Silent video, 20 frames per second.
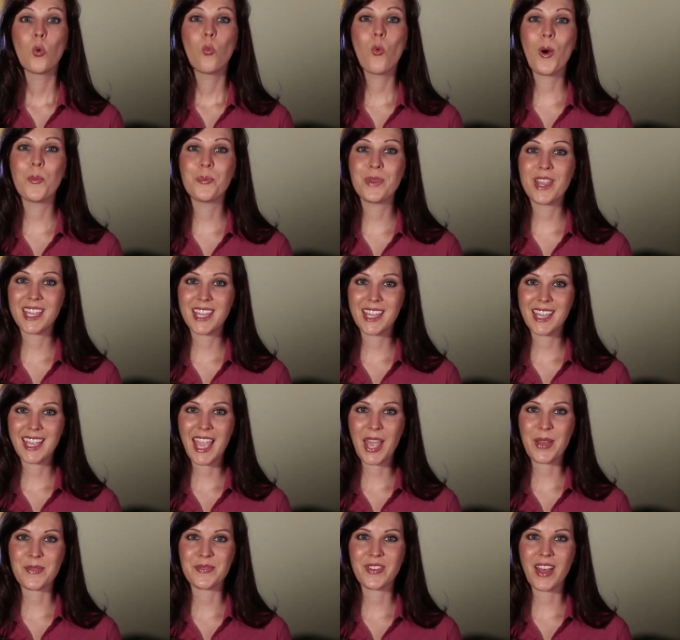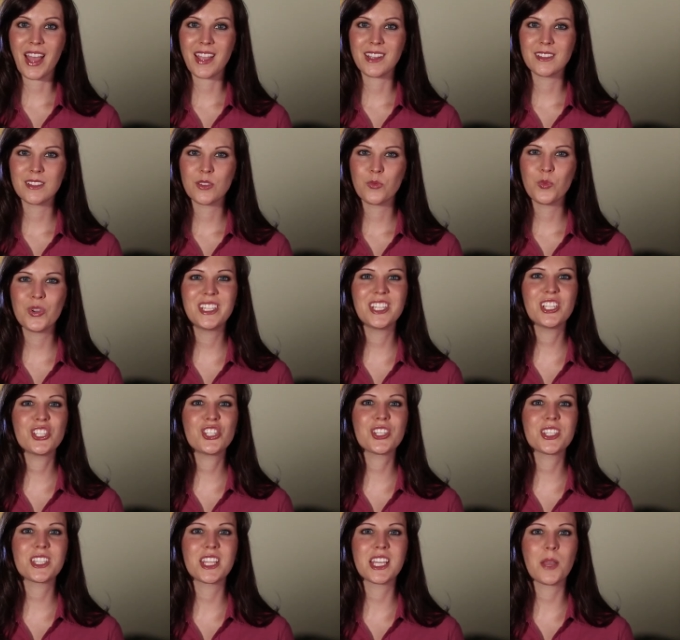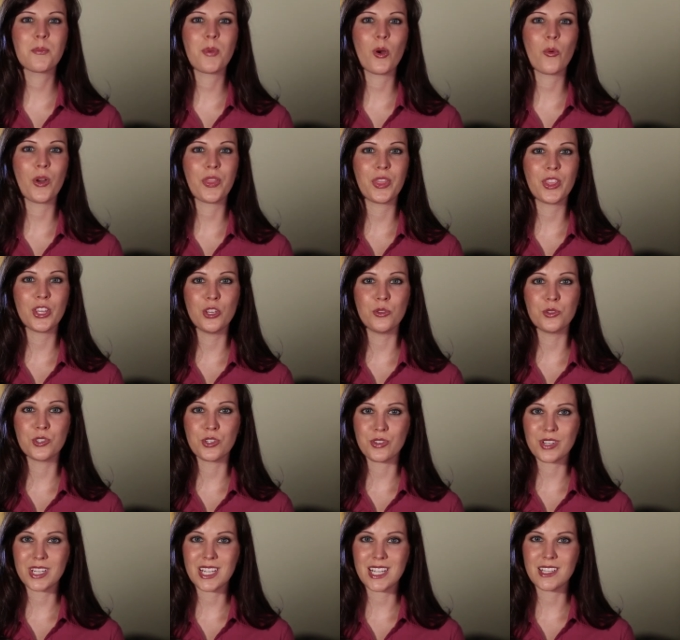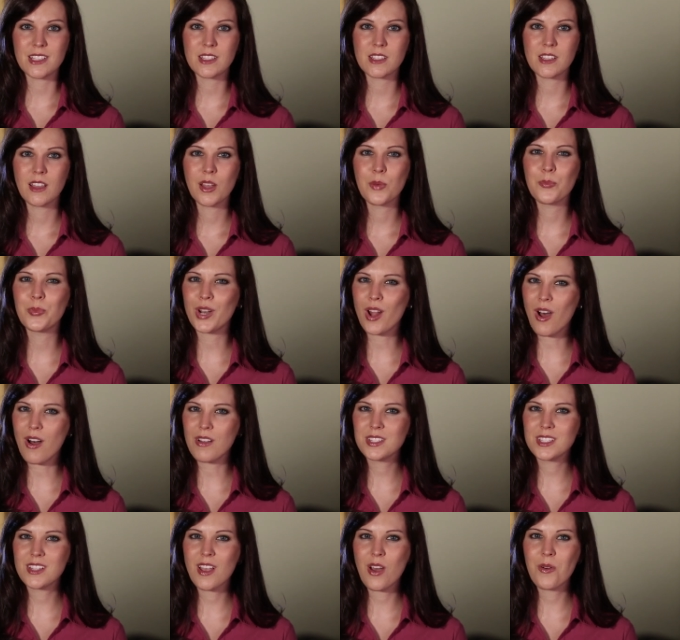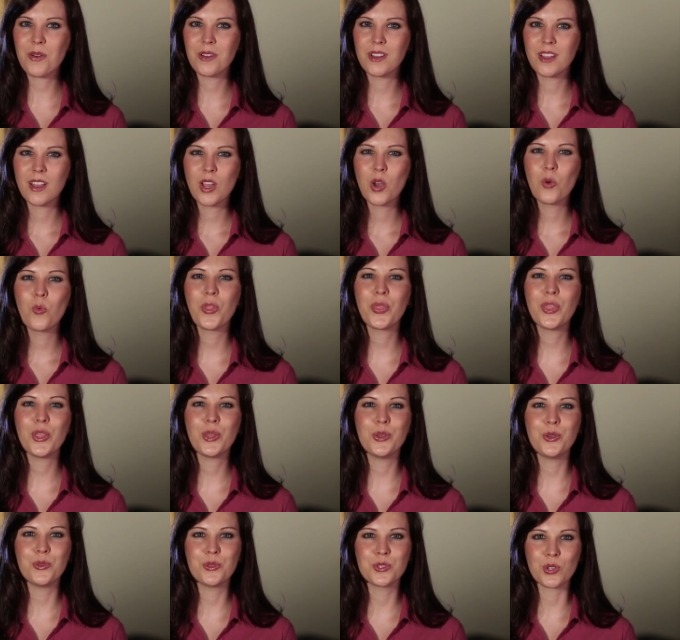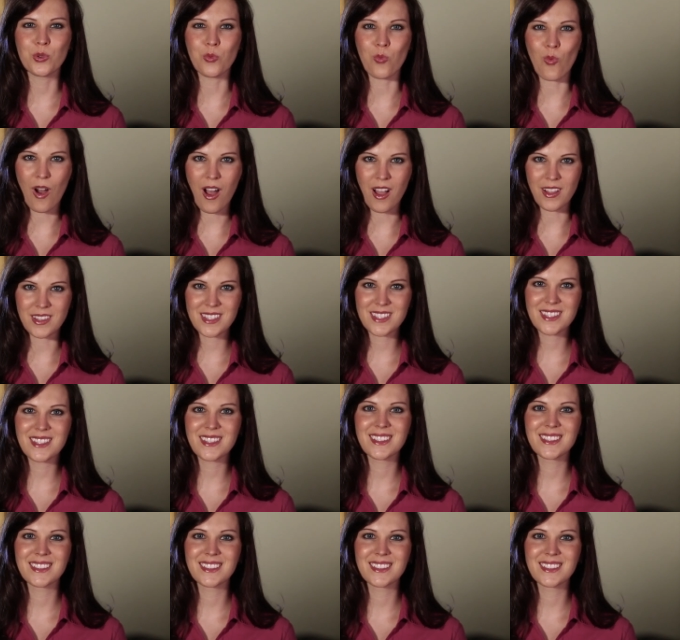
While making CamFind, we didn't just think about what the user needs, but also what the user wants.